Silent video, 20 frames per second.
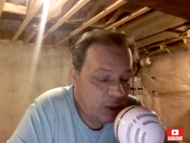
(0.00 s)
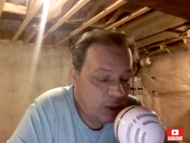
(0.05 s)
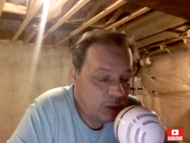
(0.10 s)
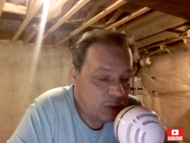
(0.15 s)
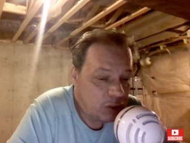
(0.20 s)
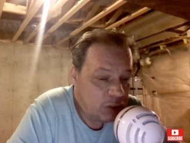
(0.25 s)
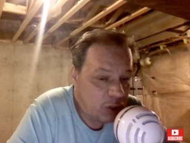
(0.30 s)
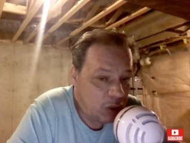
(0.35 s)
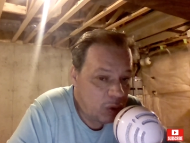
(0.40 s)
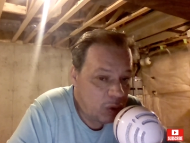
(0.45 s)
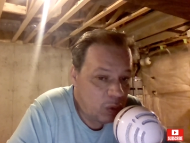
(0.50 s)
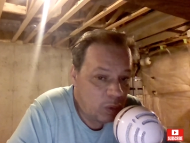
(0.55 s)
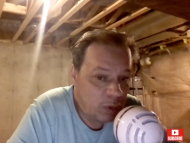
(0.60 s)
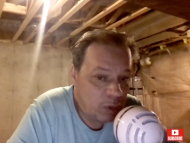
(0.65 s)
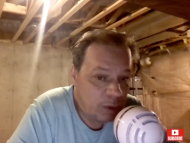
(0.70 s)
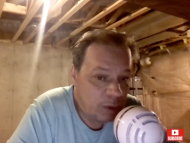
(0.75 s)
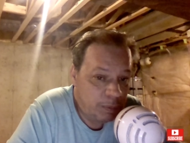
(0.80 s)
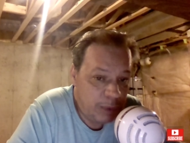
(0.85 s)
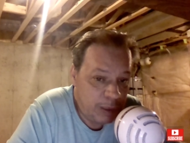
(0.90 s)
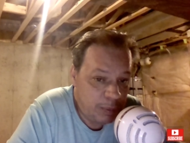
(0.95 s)
so
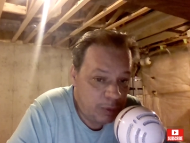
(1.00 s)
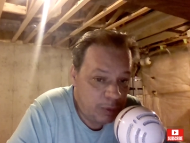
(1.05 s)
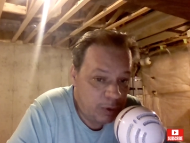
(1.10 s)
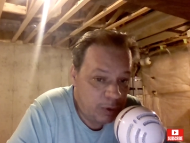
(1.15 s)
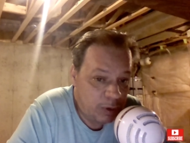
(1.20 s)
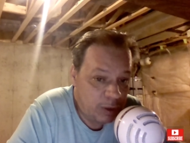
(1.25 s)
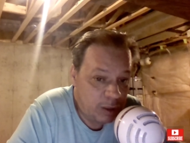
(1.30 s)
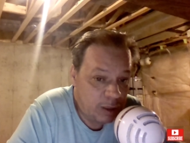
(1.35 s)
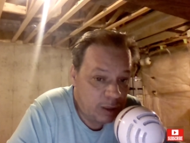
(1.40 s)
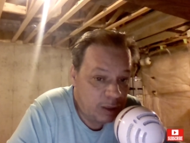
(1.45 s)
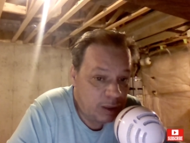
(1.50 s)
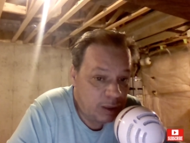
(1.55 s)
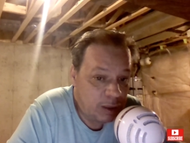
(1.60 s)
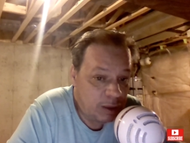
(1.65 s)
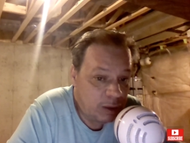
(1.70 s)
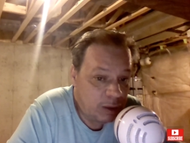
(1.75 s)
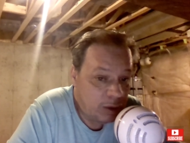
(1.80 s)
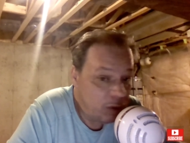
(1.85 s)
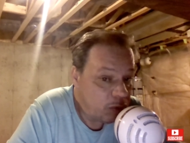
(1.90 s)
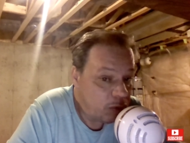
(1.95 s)
the people
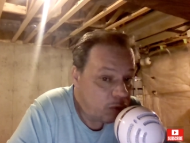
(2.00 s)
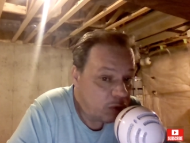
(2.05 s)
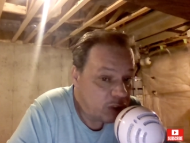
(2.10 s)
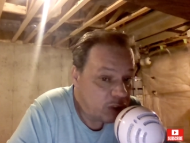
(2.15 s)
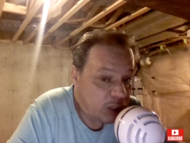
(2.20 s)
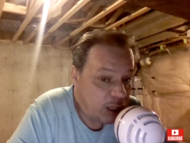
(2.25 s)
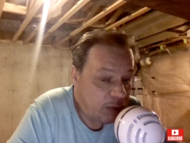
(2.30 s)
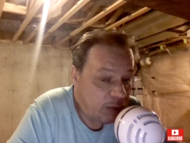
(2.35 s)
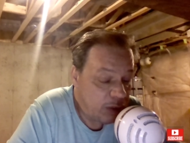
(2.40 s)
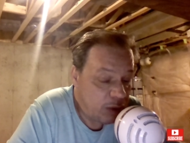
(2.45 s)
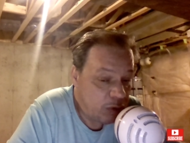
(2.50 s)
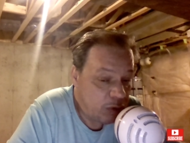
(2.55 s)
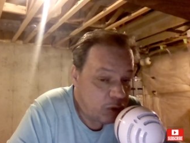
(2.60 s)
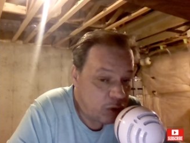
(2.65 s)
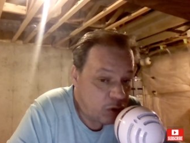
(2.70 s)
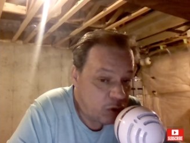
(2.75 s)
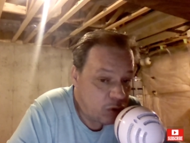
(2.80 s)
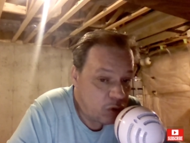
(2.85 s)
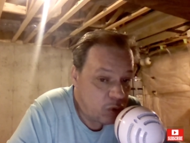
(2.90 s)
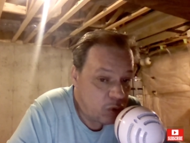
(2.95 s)
can safely
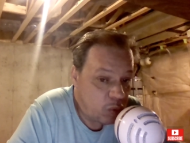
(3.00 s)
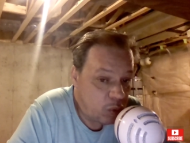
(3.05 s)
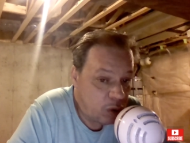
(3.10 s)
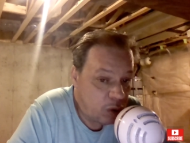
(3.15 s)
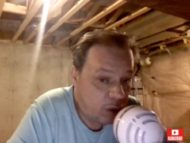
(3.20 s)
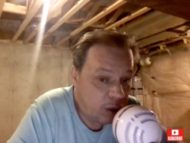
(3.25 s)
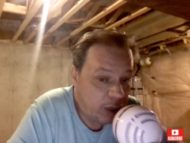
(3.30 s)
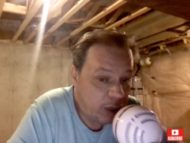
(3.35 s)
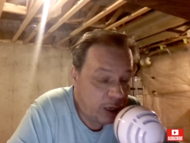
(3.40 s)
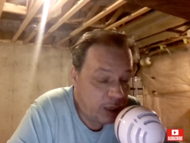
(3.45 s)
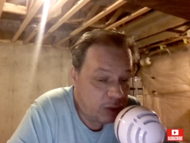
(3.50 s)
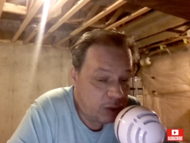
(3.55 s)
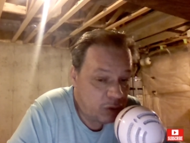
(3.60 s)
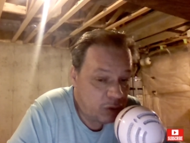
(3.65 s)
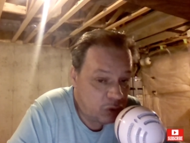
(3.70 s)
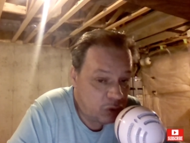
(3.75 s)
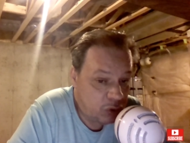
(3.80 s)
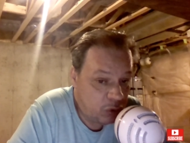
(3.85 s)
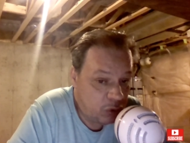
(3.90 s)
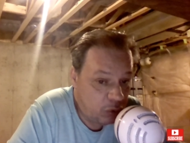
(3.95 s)
return to work and
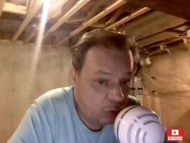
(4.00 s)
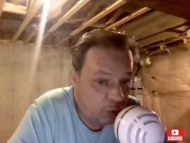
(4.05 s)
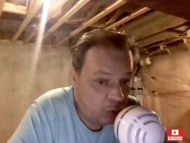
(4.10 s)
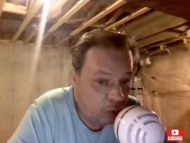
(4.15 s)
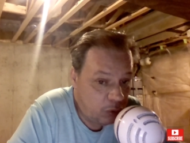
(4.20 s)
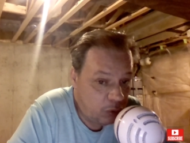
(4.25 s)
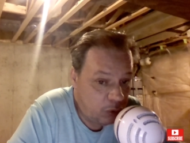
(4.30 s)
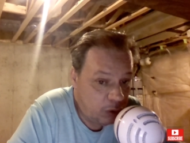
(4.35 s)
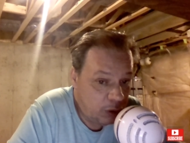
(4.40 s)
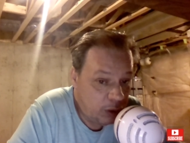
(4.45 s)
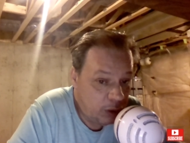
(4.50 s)
school